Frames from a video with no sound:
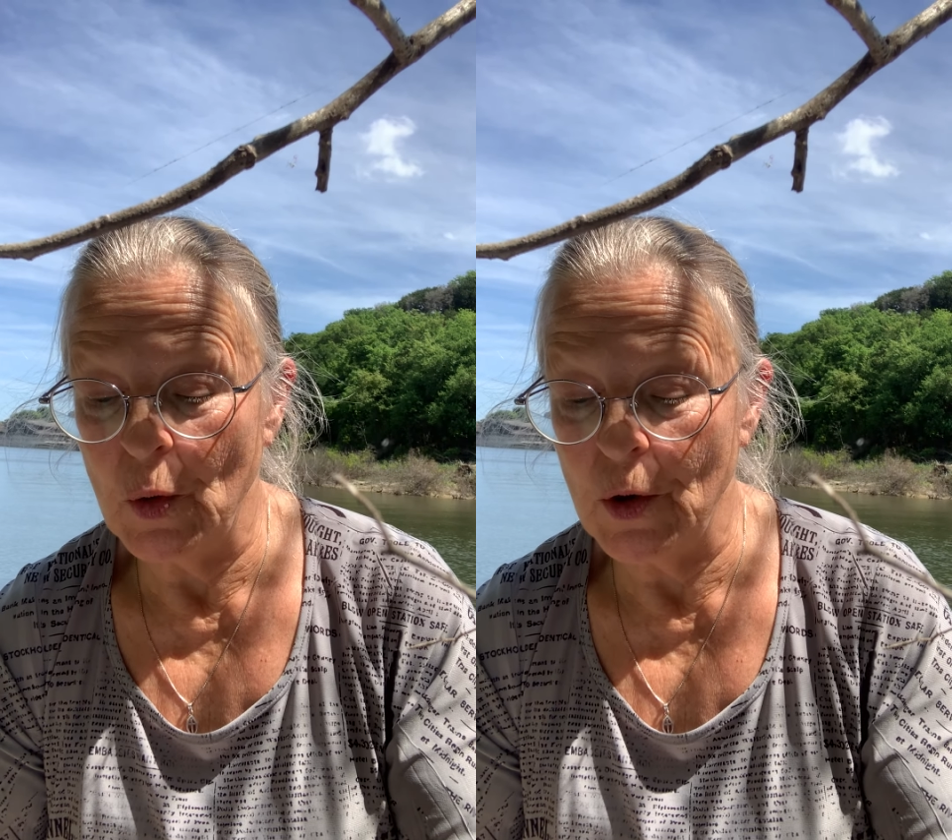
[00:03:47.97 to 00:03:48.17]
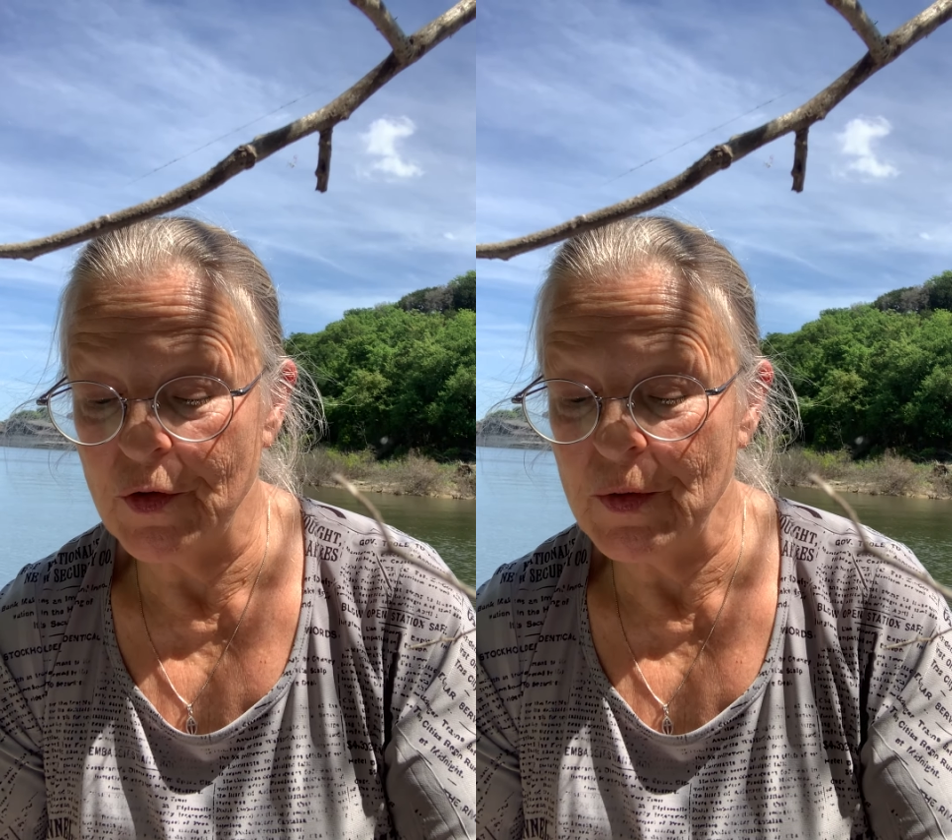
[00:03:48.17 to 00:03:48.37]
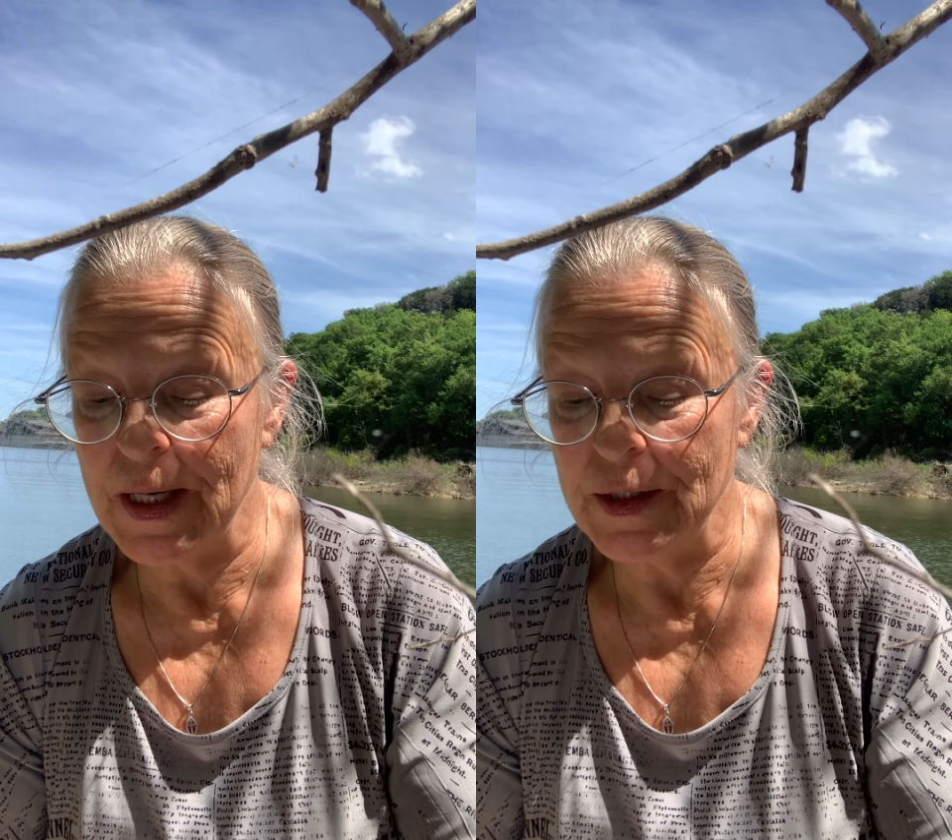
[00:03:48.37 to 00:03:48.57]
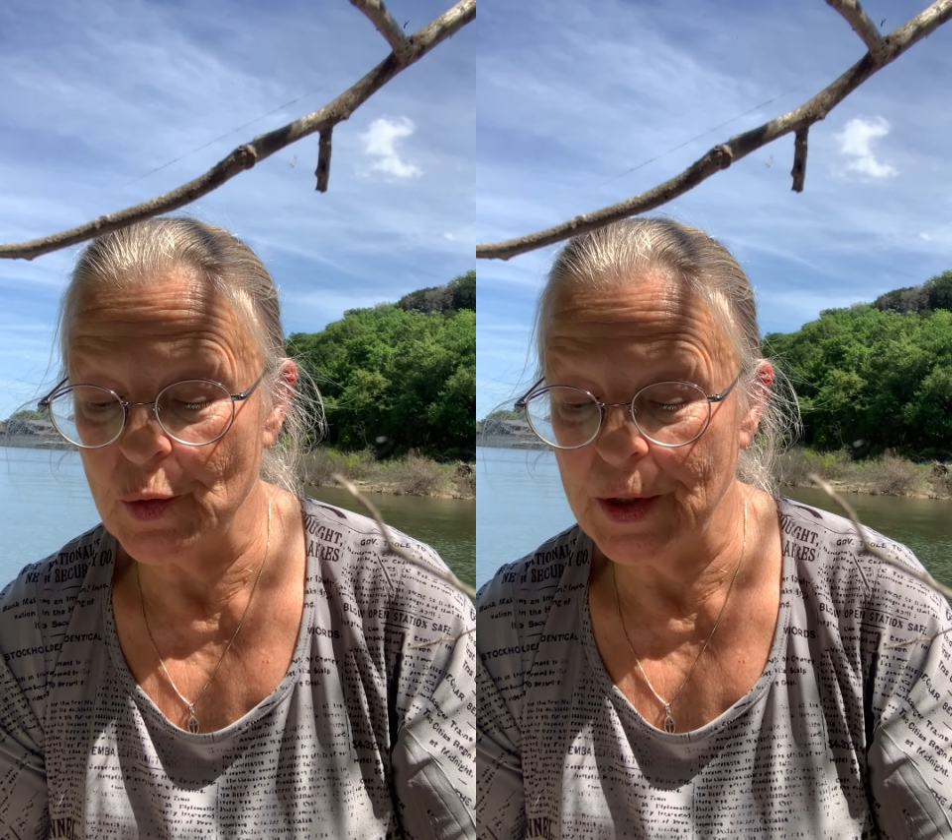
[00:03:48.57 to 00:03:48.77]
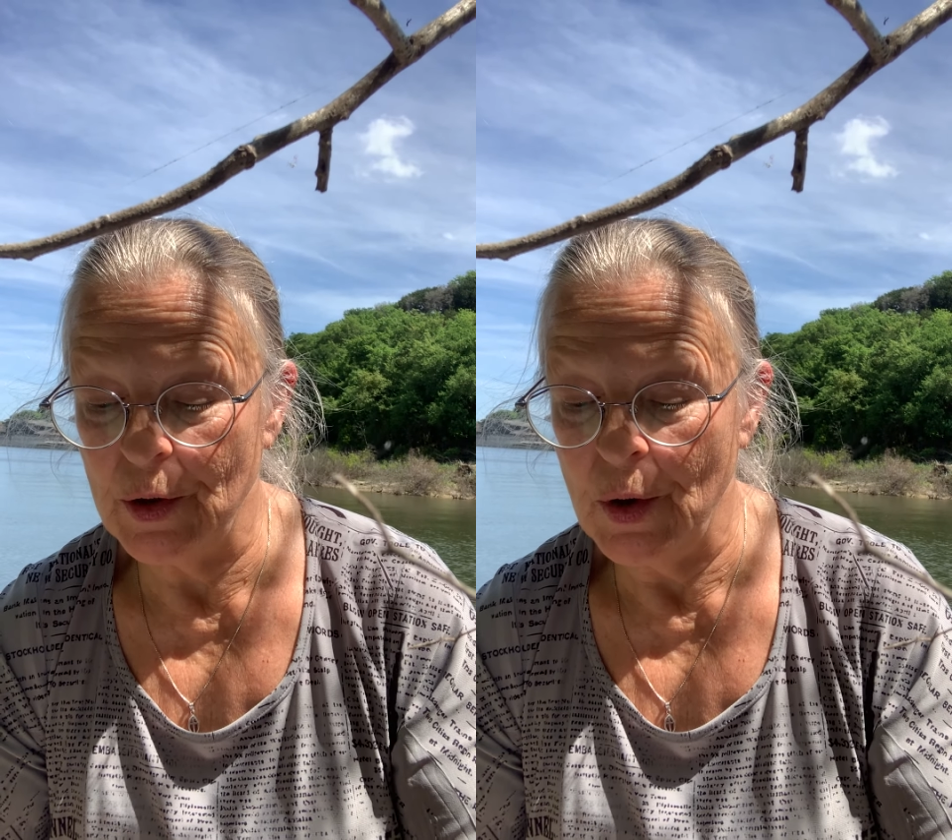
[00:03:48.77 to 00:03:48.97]
northern
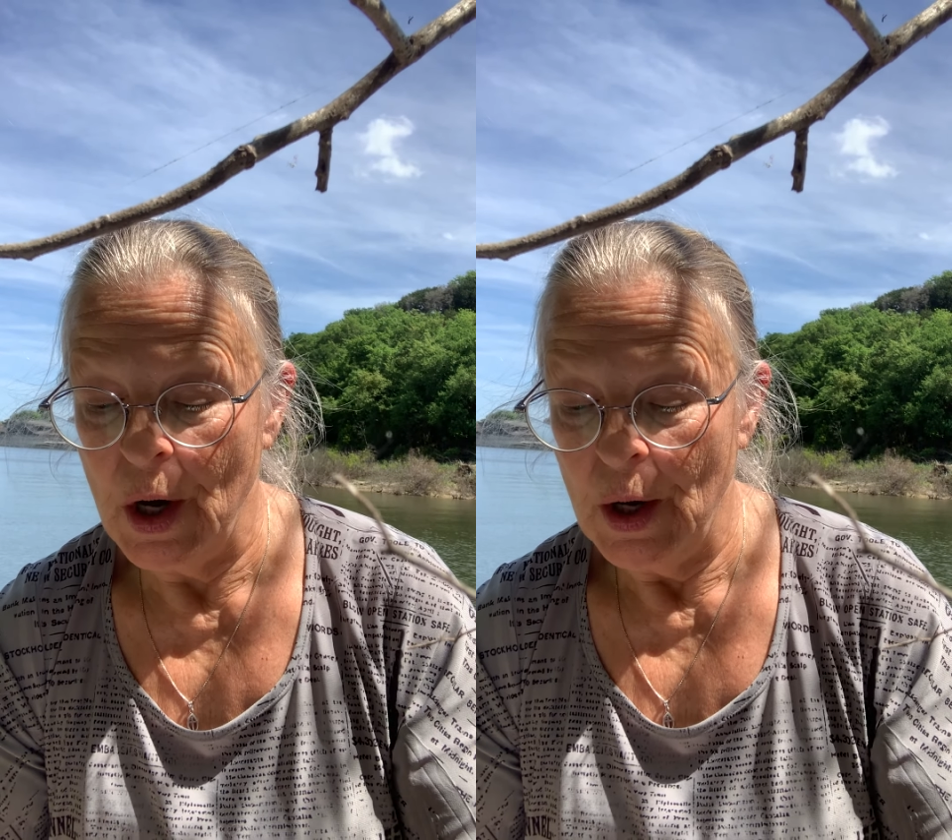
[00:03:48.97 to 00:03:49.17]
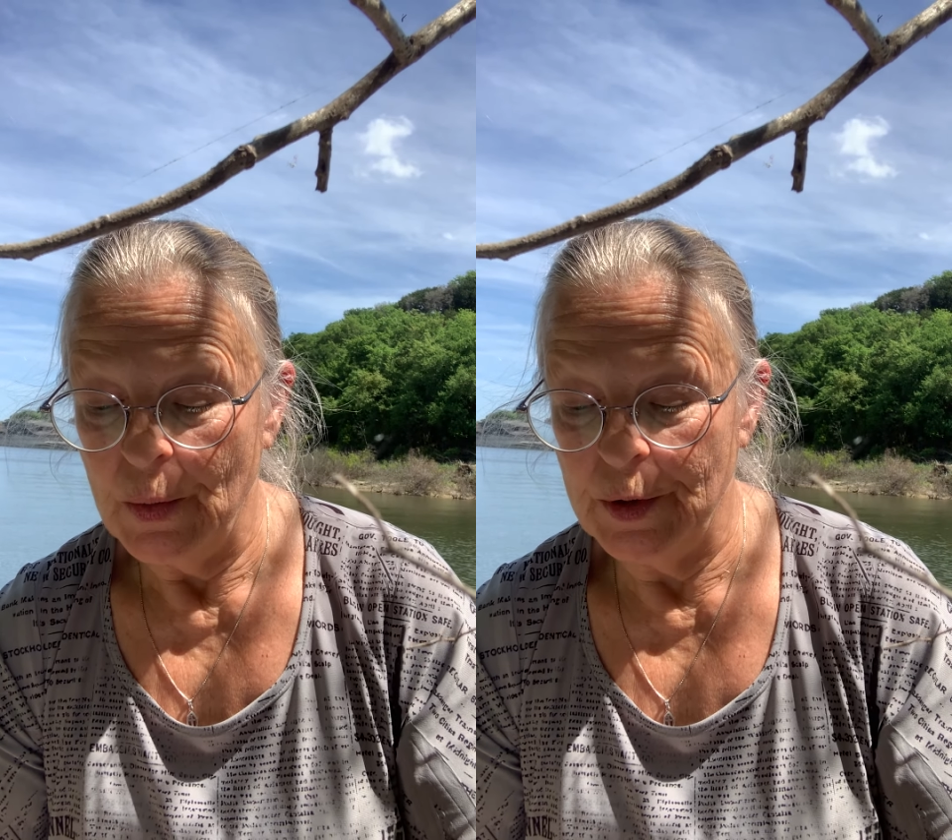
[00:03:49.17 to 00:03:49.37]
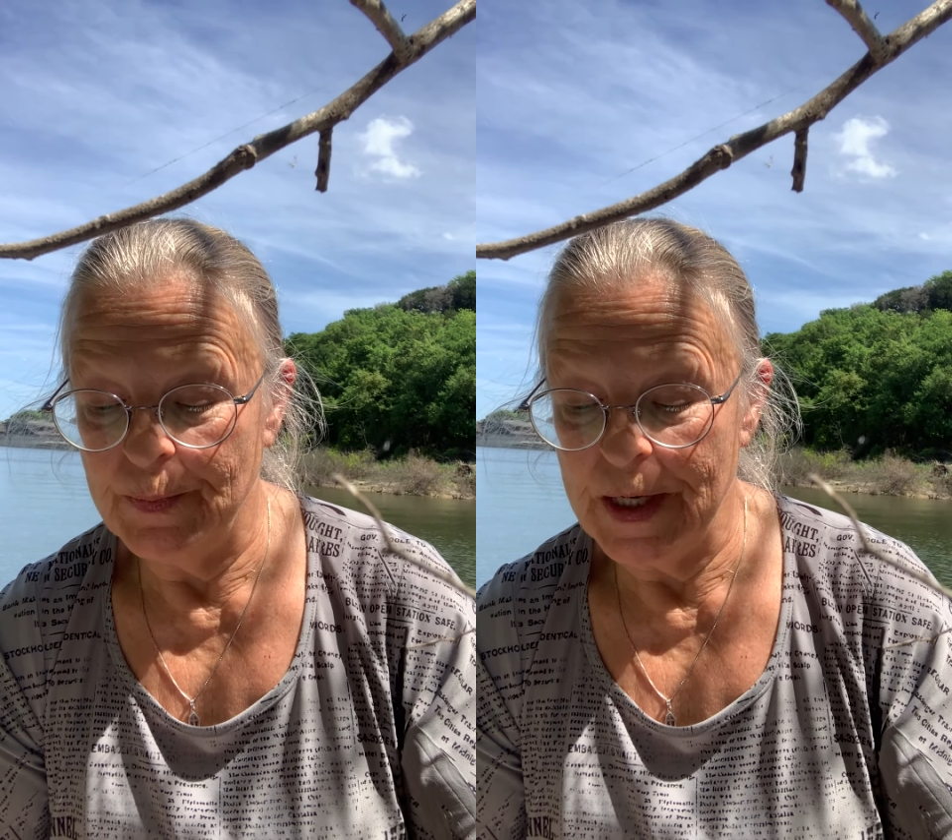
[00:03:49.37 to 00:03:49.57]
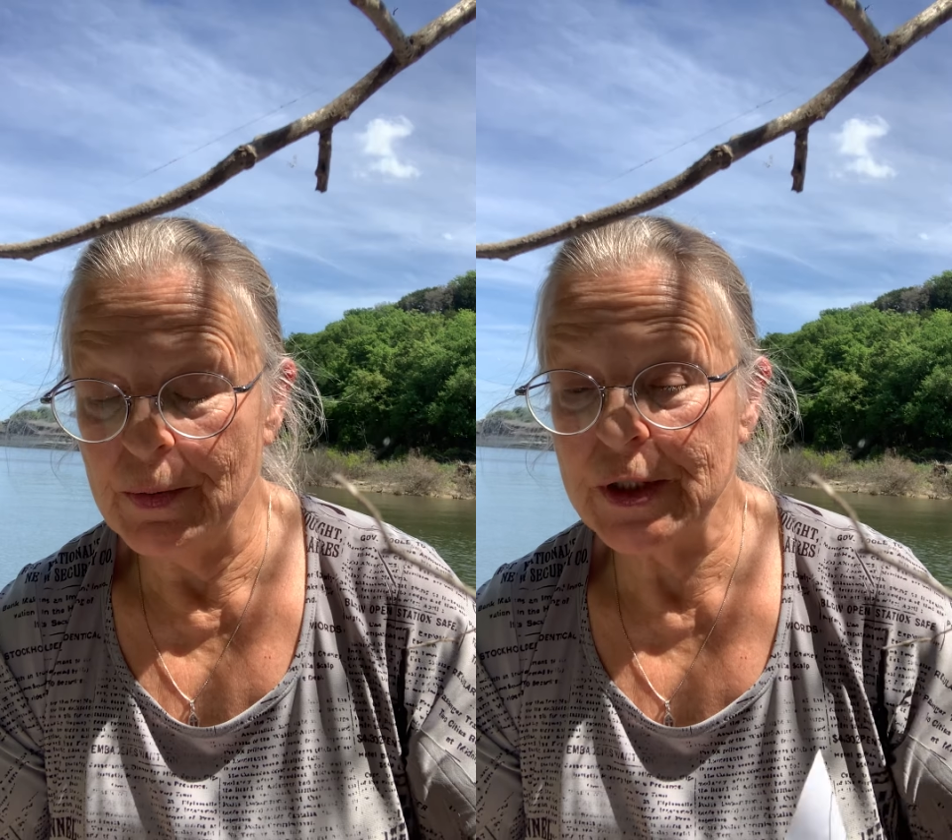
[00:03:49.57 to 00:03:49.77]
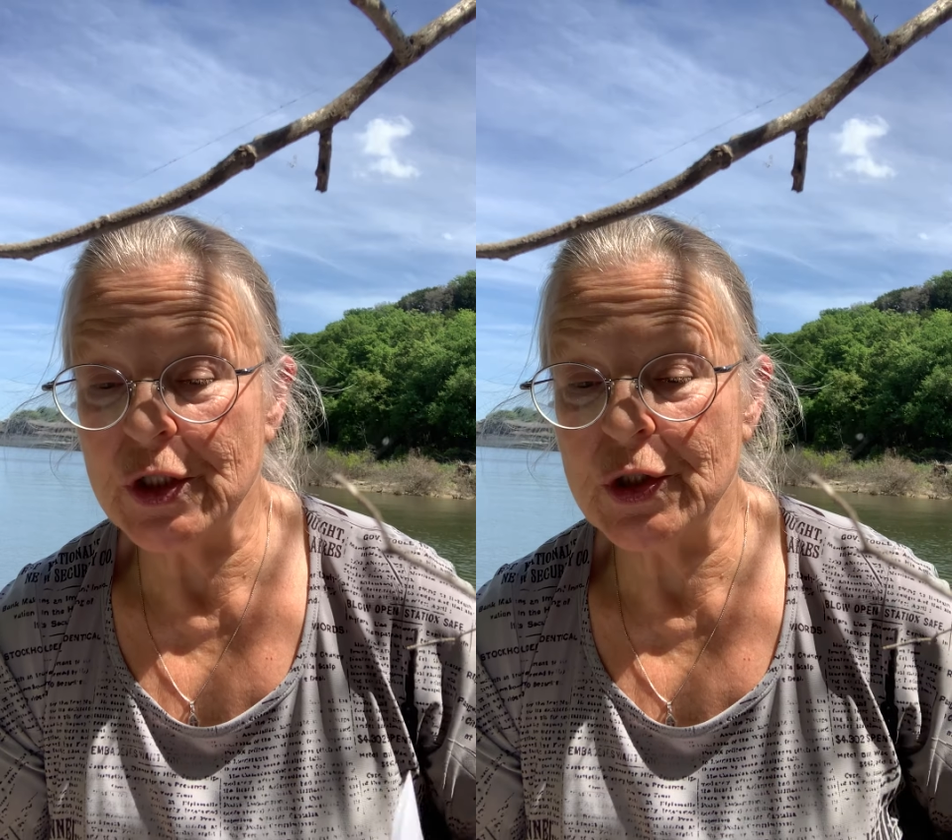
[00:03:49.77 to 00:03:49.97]
Israel would be
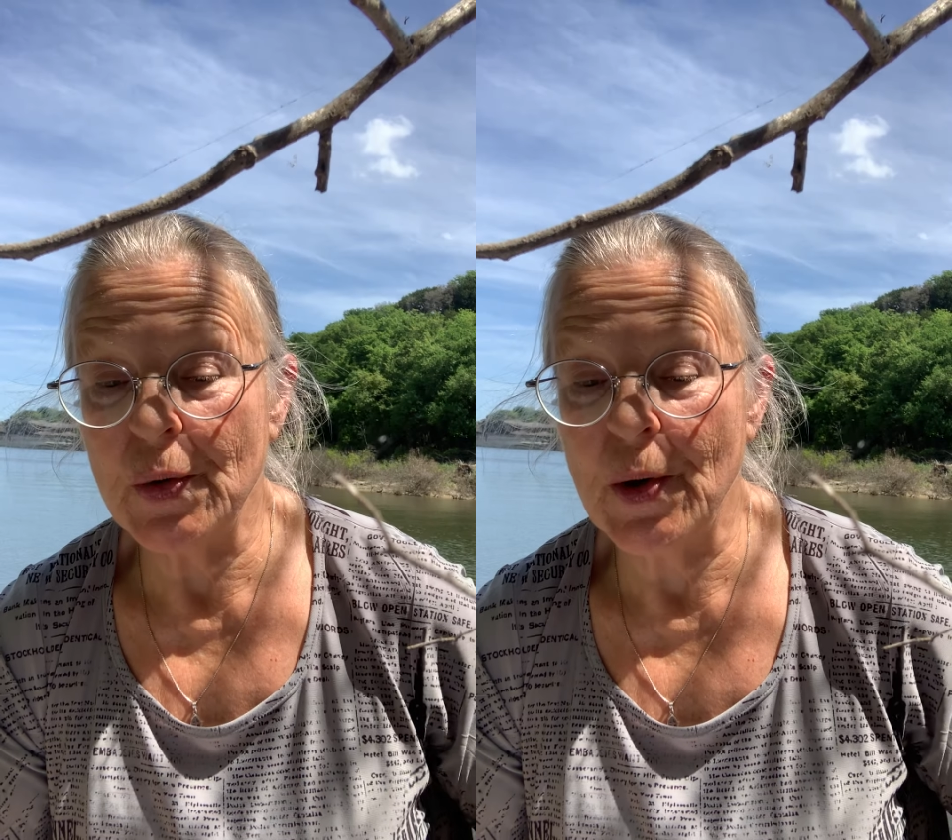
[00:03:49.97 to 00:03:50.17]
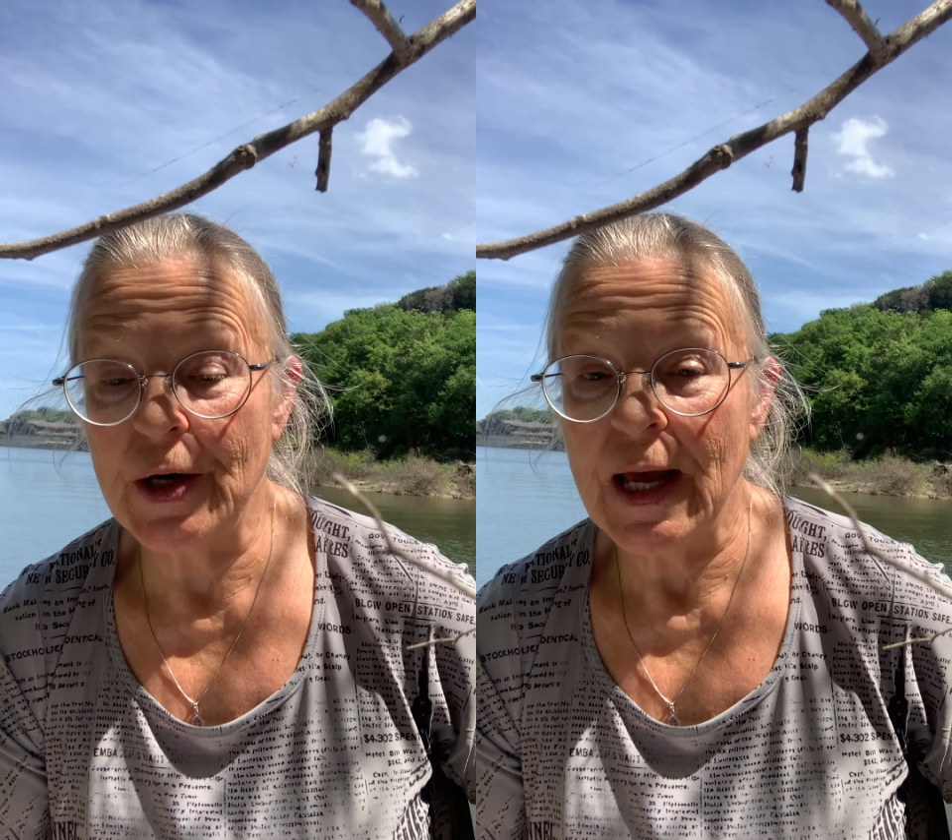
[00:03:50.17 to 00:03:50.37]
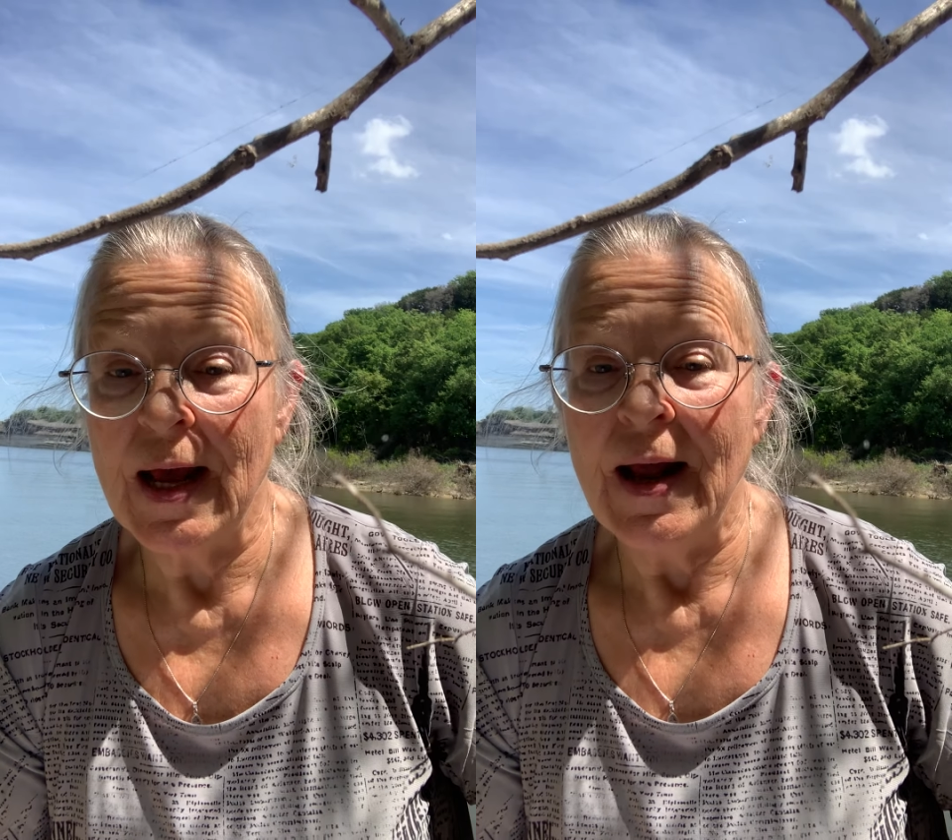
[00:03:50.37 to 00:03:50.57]
restored,